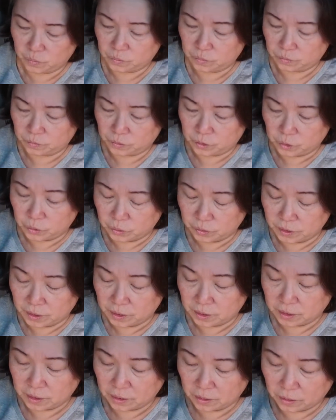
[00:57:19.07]

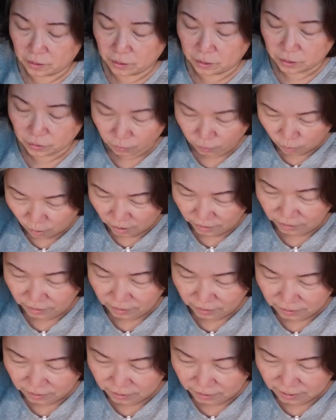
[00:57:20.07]
using the one
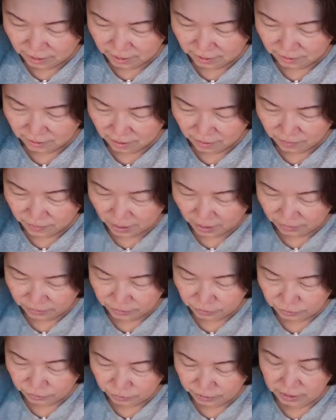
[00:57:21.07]
thing about
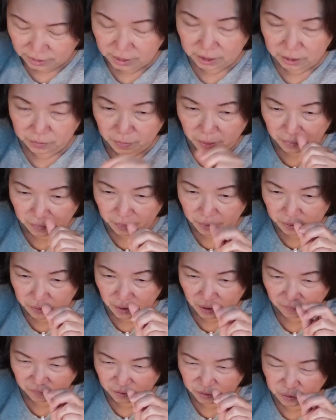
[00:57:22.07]
using this paper, you
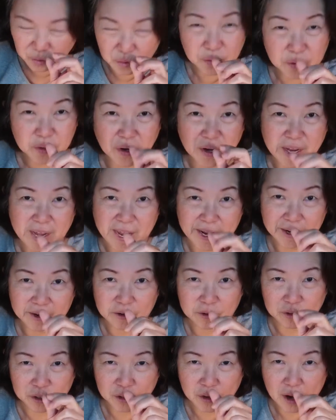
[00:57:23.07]
have to use your hand.
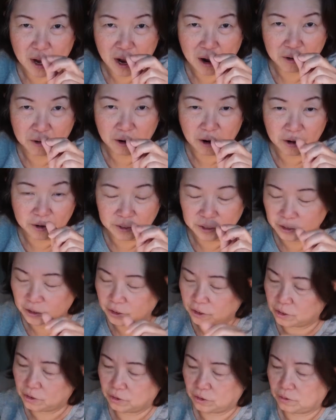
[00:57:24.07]
You saw how long it
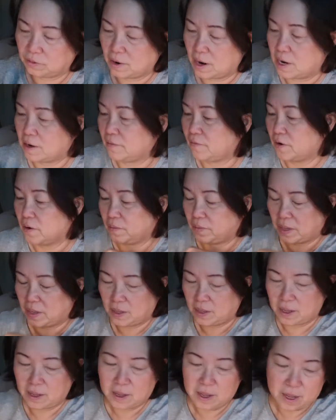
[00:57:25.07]
took, right, for me.
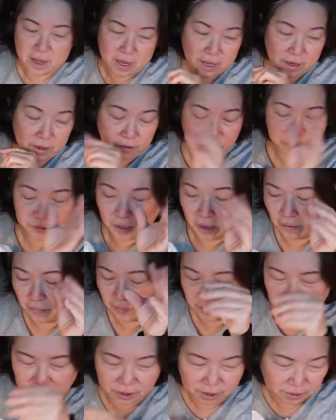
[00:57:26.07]
And also I
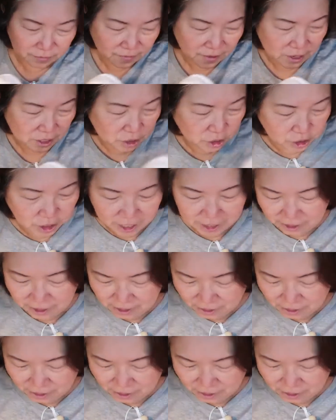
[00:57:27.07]
was very chatty